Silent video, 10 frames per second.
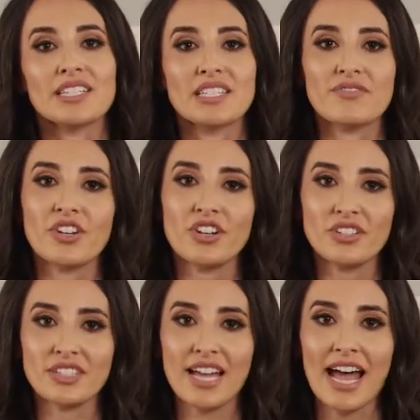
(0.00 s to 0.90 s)
a
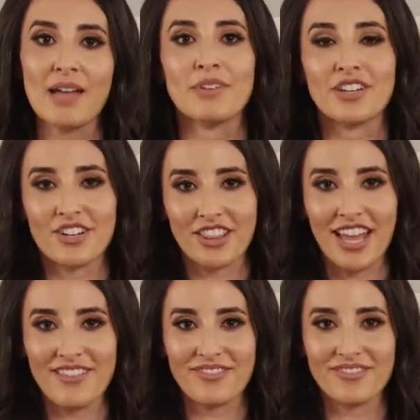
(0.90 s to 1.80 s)
difficult time in her
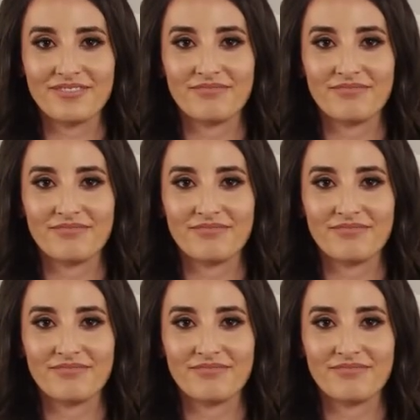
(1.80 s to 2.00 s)
life.